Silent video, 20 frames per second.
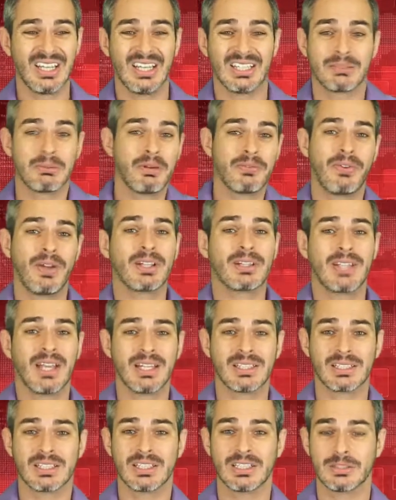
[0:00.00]
As a matter of fact,
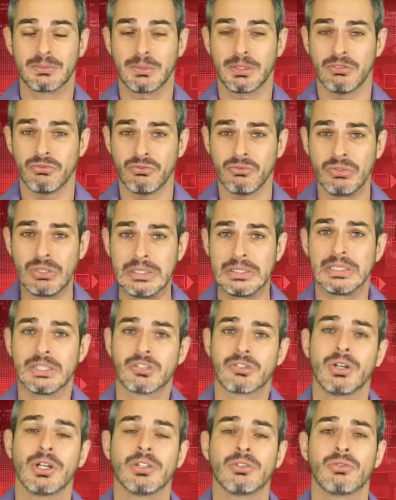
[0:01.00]
Tesla has been really
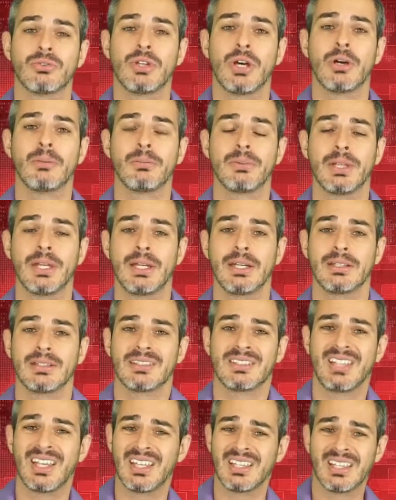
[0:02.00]
trying to downplay it and
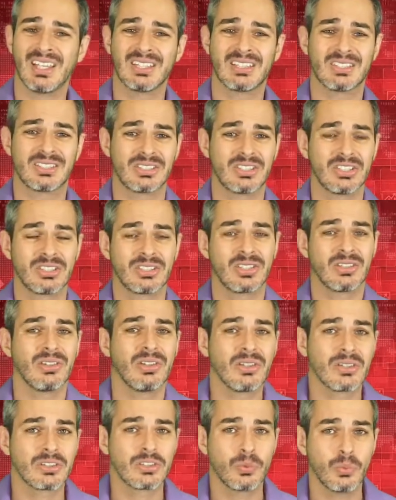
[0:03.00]
saying that's just a
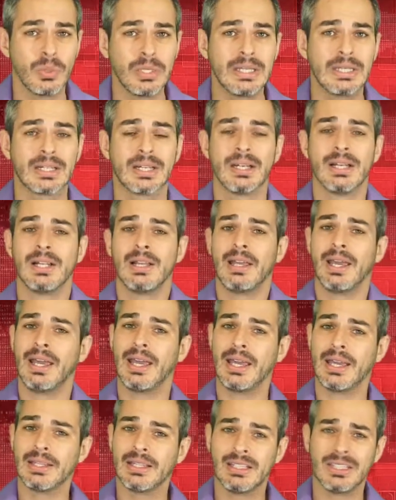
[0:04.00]
little tweak
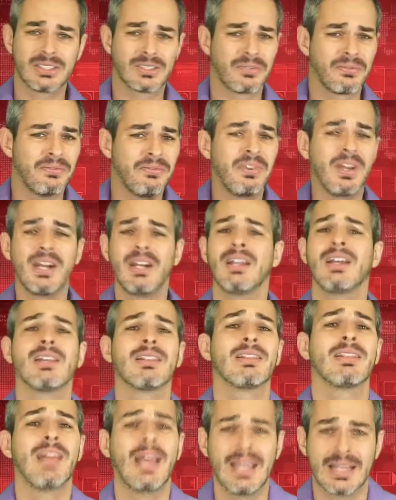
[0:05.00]
and it's very
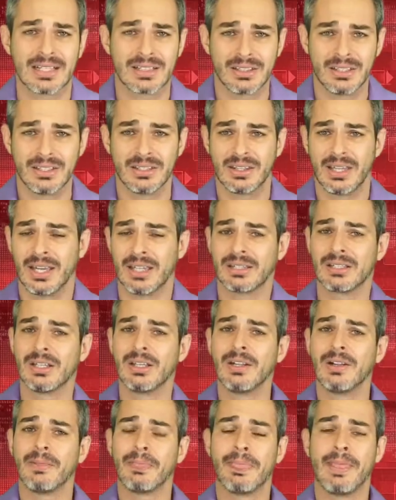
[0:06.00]
unlikely that
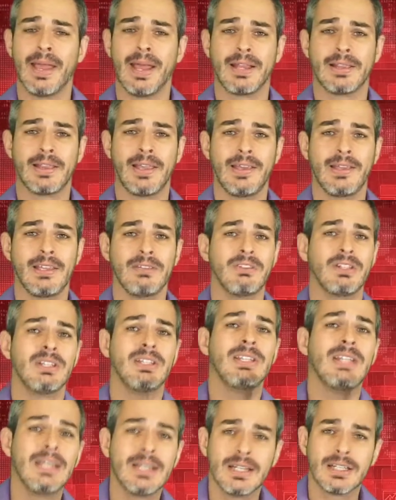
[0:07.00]
that they even
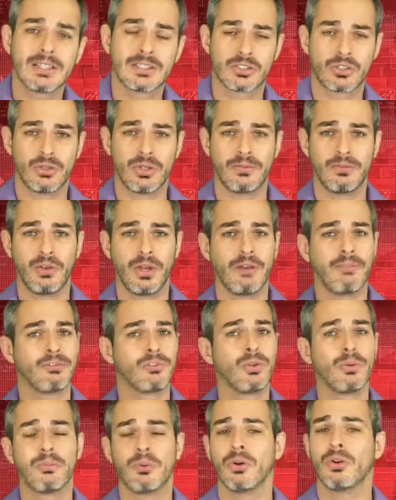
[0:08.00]
need it. So if you have
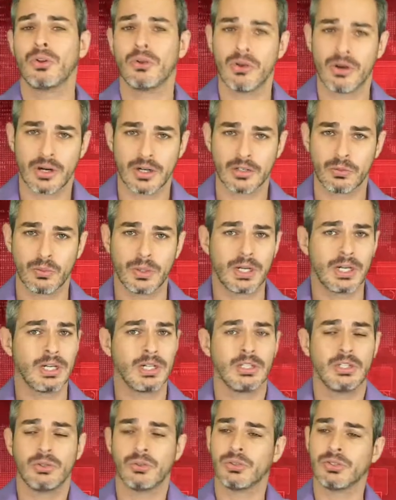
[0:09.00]
2.0 hardware,
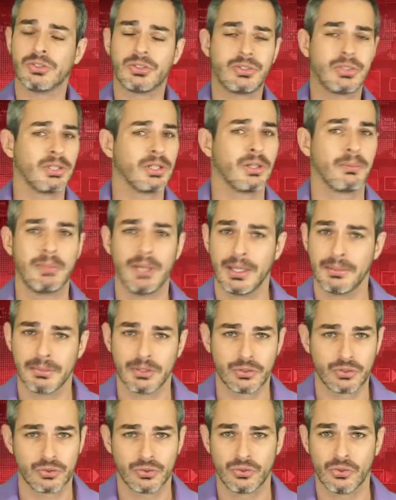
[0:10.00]
you will still be
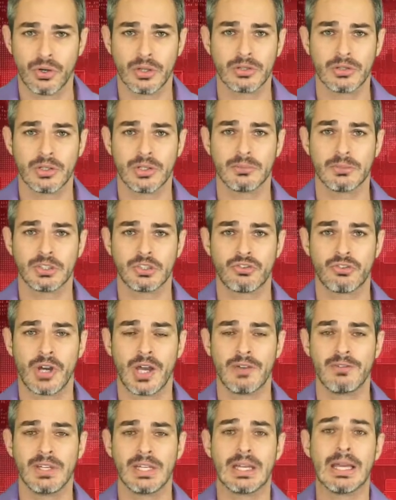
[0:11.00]
able to do autonomous
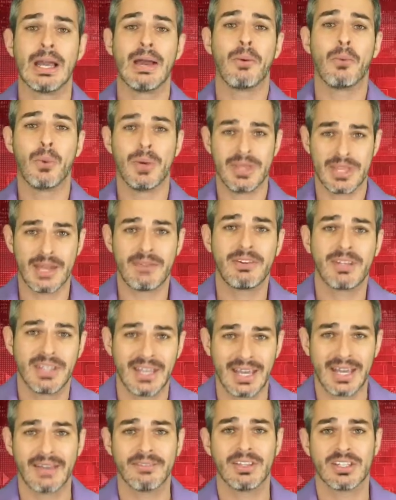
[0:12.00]
driving whenever
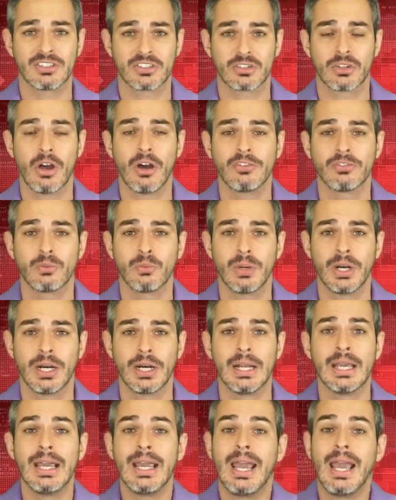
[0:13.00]
they have that
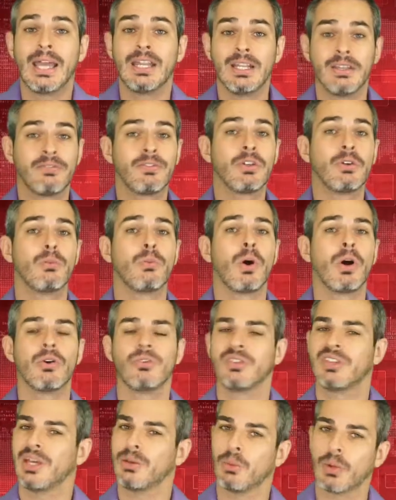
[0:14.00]
software. And if you
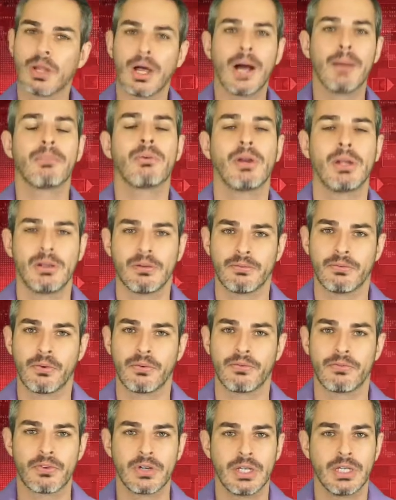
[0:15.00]
won't, they will upgrade it for
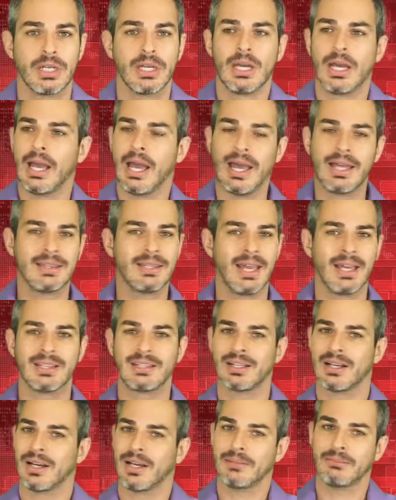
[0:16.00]
free at
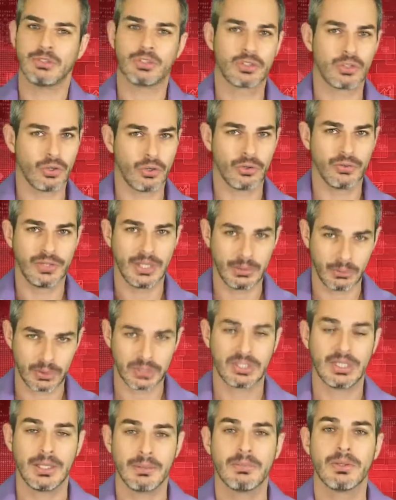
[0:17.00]
that time. So they will
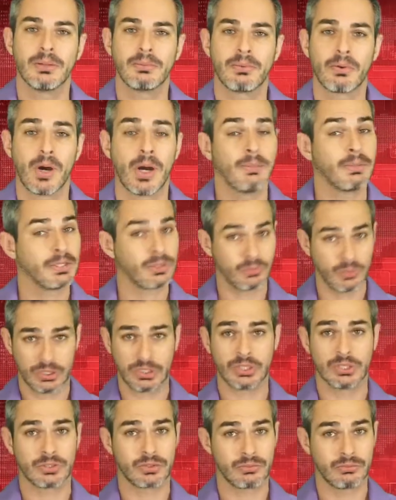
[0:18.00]
keep their promise,
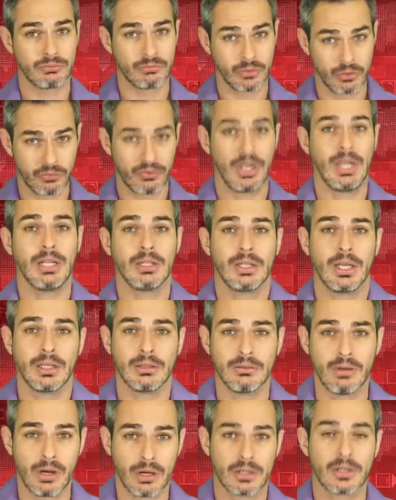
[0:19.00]
which is great
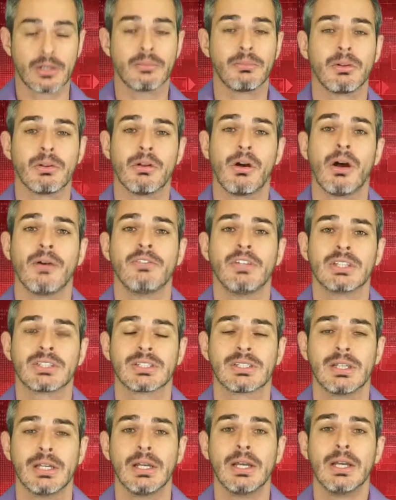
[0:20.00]
and honorable,
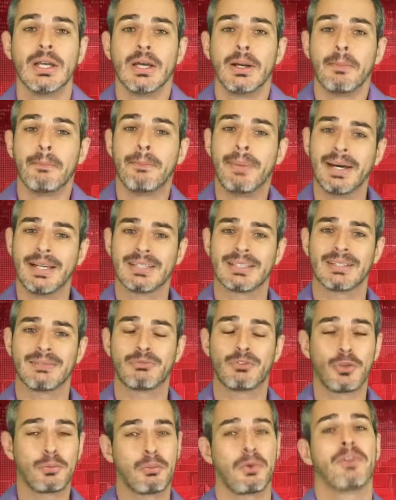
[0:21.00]
obviously.
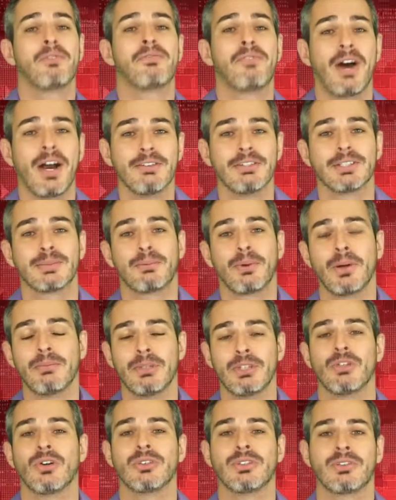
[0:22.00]
But 2.5 is
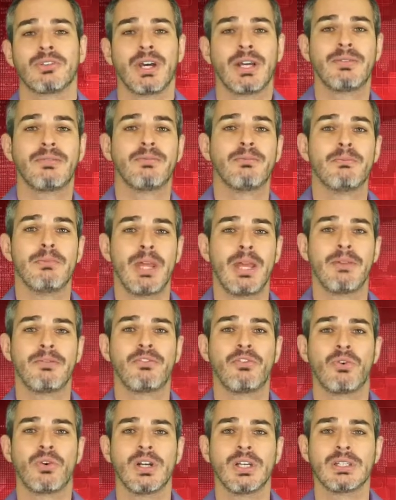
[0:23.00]
probably not the right name
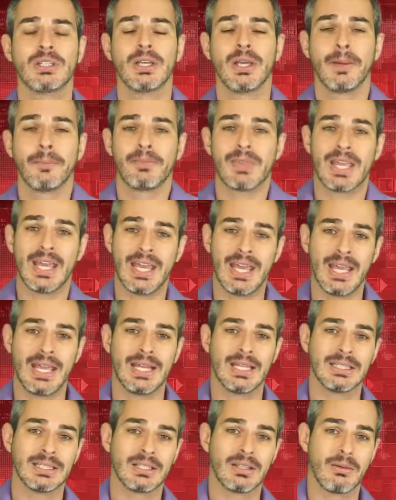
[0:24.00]
for it.
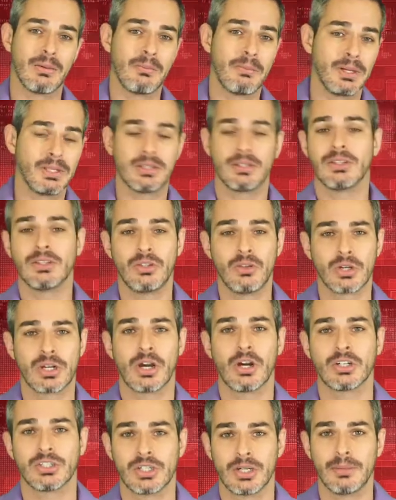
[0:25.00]
And, uh, but the
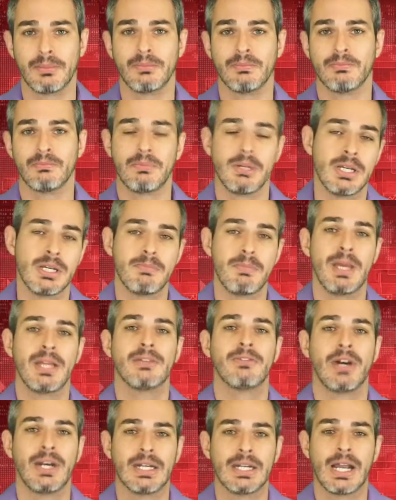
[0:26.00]
cars that are being
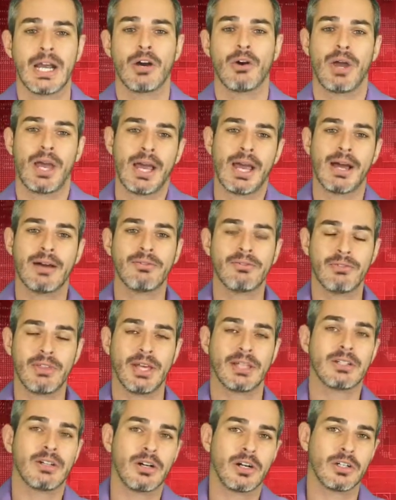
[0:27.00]
made right now have
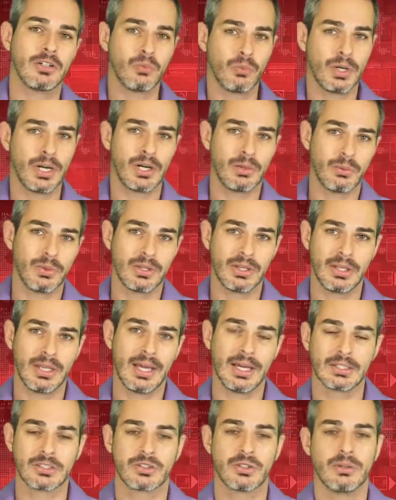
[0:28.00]
that hardware with an
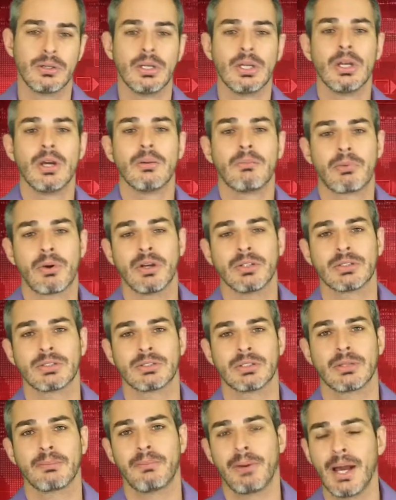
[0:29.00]
extra
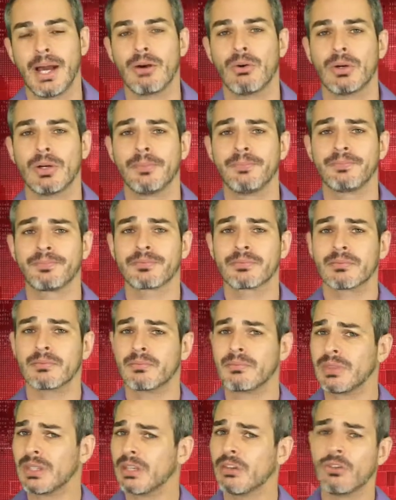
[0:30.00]
processing power.
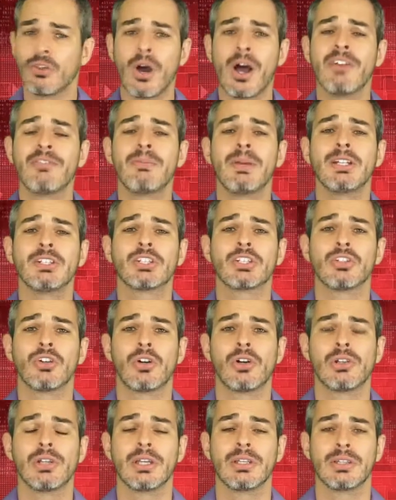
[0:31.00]
Though I've mentioned
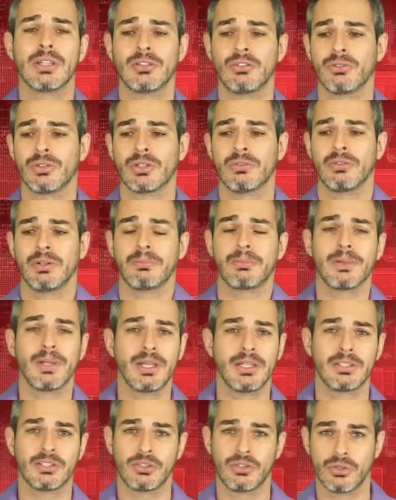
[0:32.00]
earlier that you can
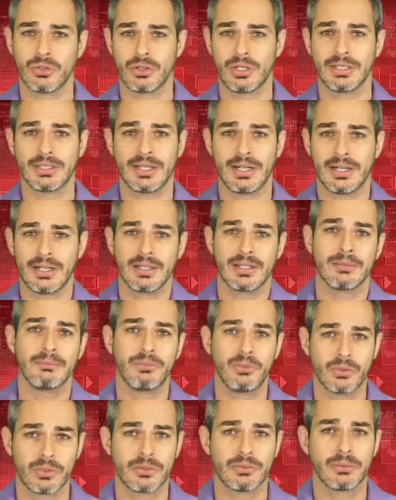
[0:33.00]
replace your entire
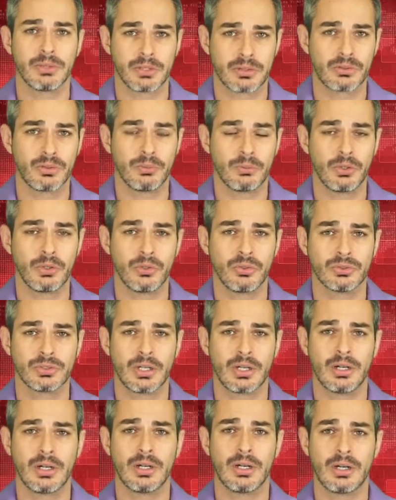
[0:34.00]
computer with 2.0
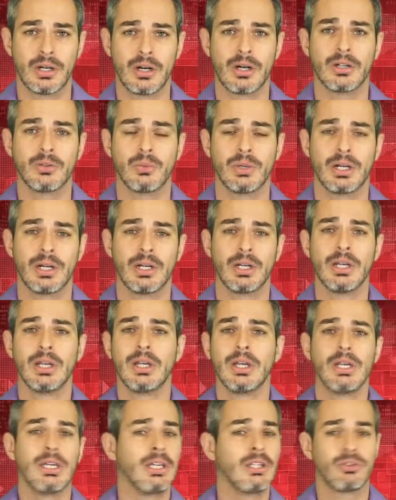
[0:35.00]
uh, hardware
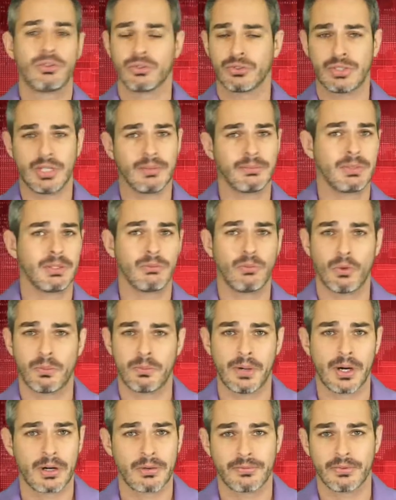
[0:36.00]
into something more
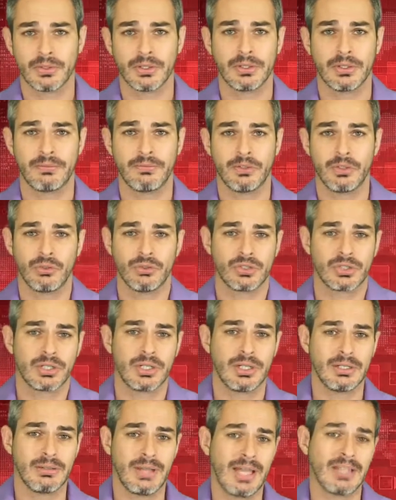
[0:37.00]
powerful in the future,
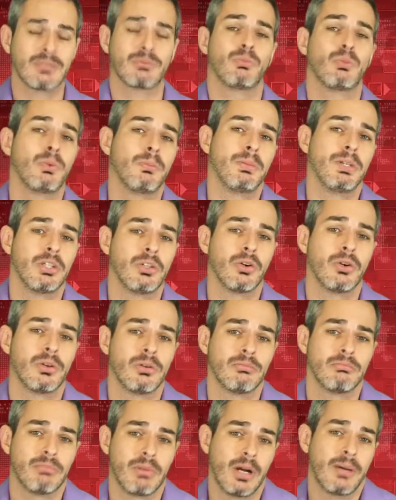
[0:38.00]
and that will be your
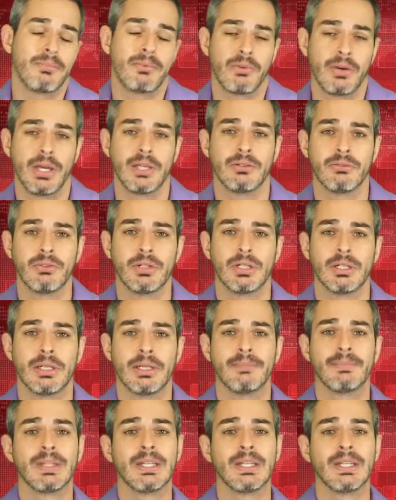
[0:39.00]
upgrade, really.